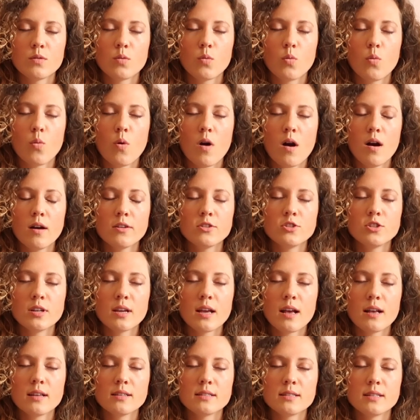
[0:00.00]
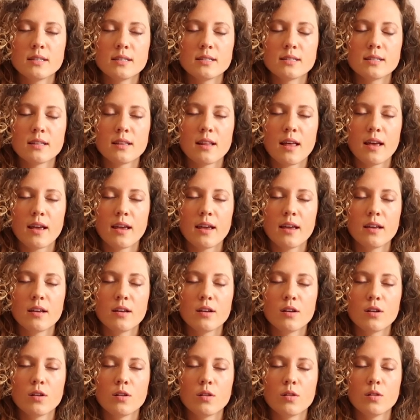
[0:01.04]
watching as this light
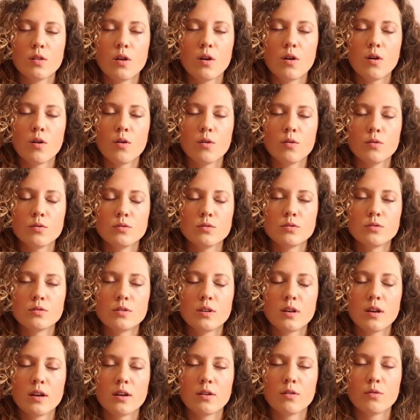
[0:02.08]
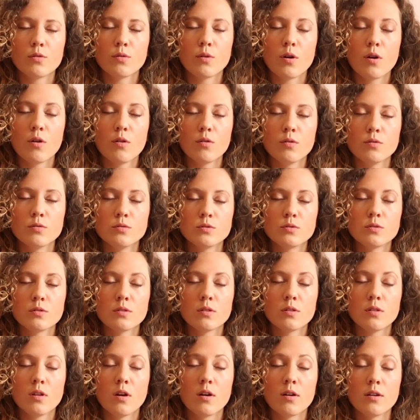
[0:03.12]
glows and grows
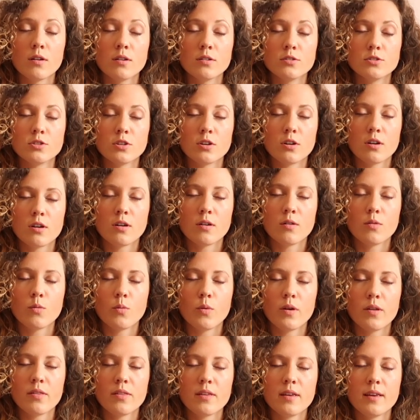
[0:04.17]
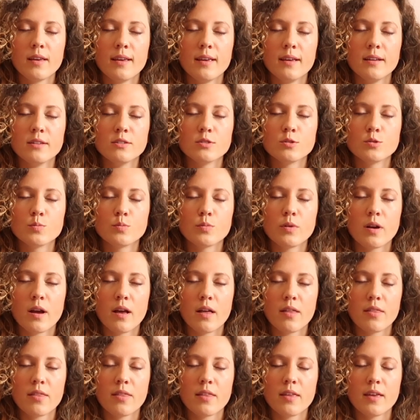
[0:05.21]
larger with each
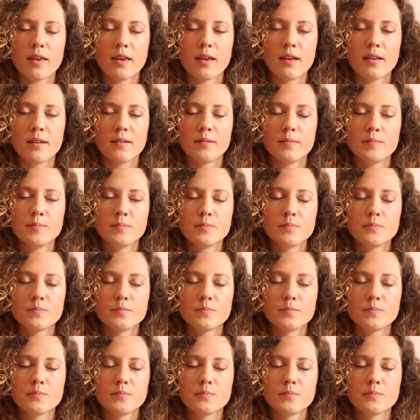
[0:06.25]
breath in.